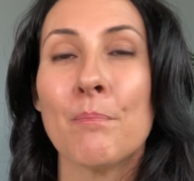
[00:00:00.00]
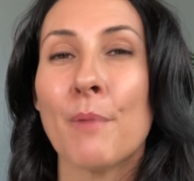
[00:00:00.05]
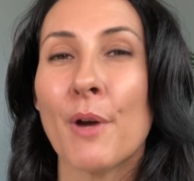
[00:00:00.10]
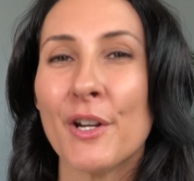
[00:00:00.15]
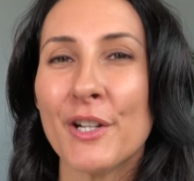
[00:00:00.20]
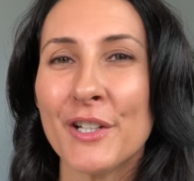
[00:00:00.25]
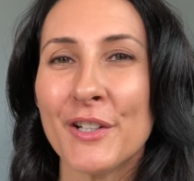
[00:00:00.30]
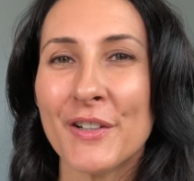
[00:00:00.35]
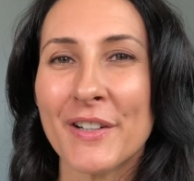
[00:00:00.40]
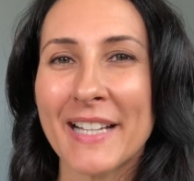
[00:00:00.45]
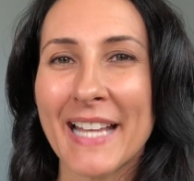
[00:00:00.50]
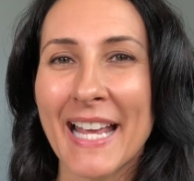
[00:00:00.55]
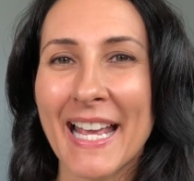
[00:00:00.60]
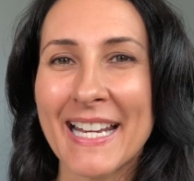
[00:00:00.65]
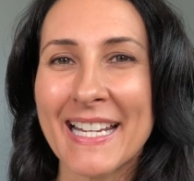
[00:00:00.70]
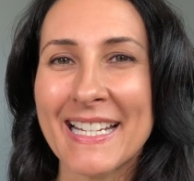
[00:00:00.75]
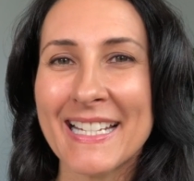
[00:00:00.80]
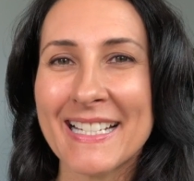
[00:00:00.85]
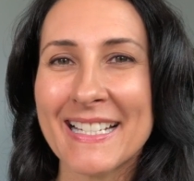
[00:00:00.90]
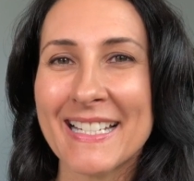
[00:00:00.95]
Bodhi
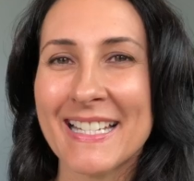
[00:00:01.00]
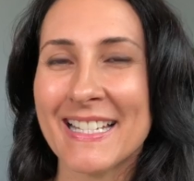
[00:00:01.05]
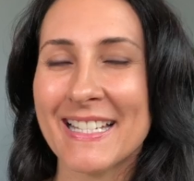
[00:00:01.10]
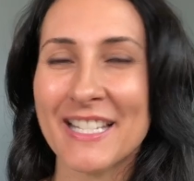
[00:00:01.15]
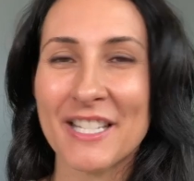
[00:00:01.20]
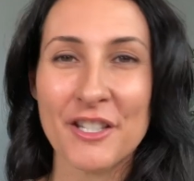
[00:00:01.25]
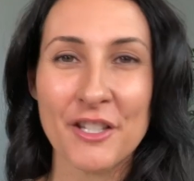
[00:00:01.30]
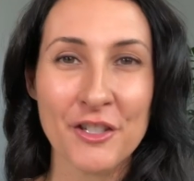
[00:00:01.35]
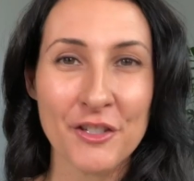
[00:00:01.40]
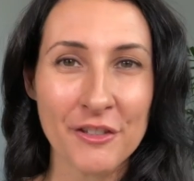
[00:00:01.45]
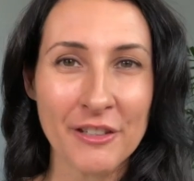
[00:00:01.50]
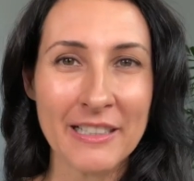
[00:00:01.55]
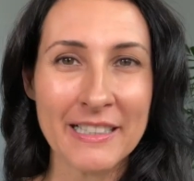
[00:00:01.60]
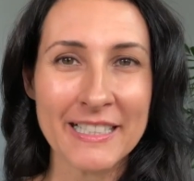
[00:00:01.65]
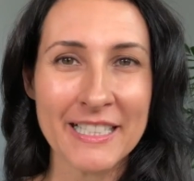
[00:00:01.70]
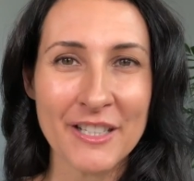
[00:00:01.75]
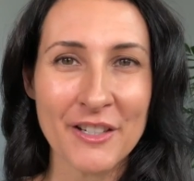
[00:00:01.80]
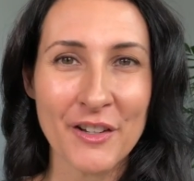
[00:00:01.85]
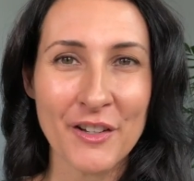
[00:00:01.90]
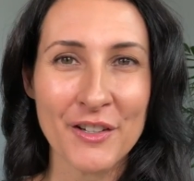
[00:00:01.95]
Organics is an
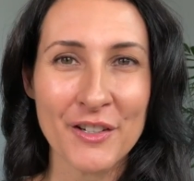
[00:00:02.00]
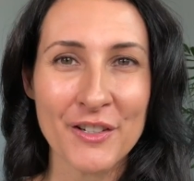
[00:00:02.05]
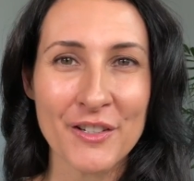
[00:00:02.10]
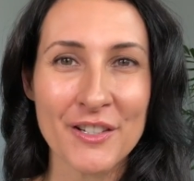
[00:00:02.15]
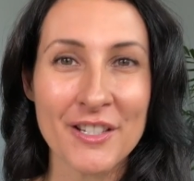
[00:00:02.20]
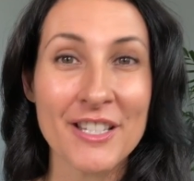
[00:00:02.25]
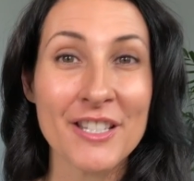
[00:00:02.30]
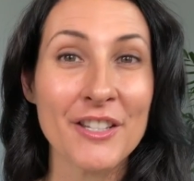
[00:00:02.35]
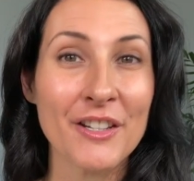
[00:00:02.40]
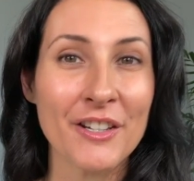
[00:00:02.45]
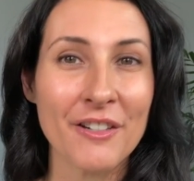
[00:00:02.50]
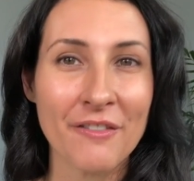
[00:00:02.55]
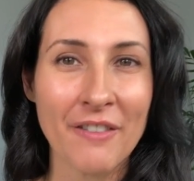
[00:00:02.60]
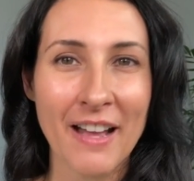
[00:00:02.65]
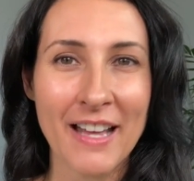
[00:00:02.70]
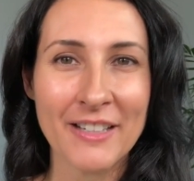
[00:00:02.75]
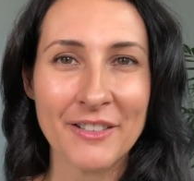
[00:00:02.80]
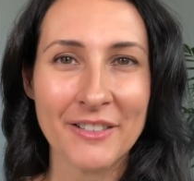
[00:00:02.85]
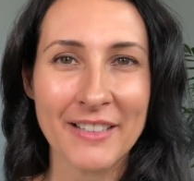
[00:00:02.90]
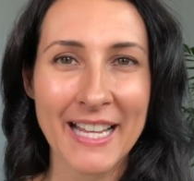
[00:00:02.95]
Australian-owned
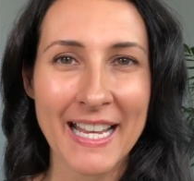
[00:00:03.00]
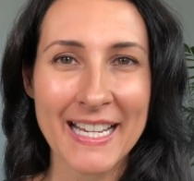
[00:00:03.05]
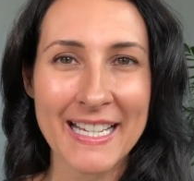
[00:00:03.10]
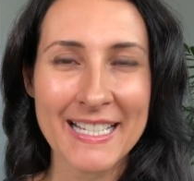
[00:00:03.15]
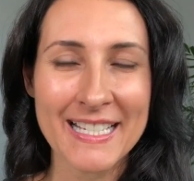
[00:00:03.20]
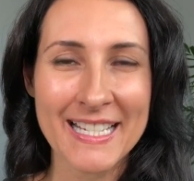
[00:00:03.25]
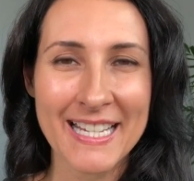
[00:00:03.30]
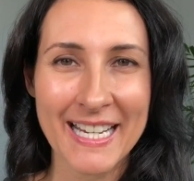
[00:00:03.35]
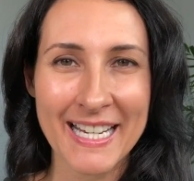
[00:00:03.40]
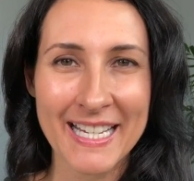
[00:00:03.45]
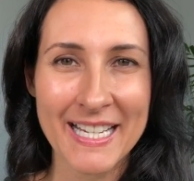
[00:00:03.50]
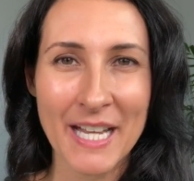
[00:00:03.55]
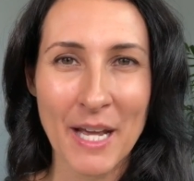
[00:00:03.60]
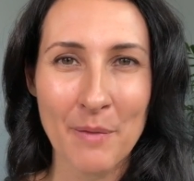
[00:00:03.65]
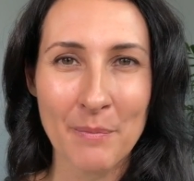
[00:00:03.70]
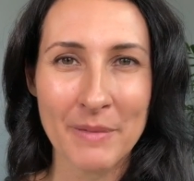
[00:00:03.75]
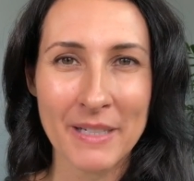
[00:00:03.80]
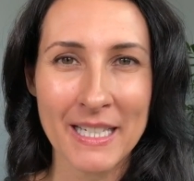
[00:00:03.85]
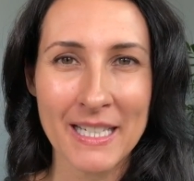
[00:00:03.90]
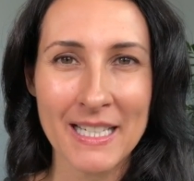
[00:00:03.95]
certified organic tea
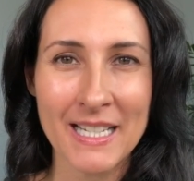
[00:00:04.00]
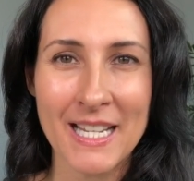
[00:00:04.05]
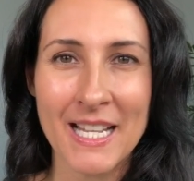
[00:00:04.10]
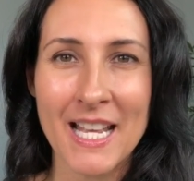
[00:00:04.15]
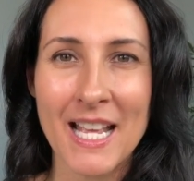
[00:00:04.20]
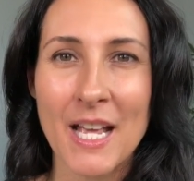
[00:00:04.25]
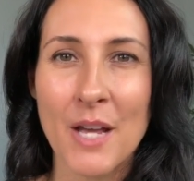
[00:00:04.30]
company.